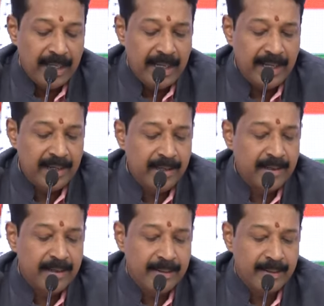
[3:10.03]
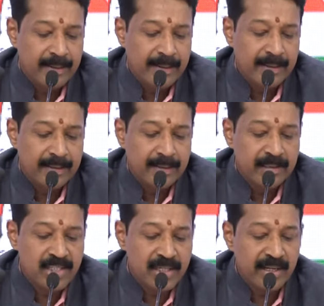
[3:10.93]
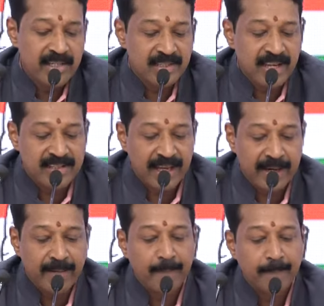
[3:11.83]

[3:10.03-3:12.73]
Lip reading: And this study says that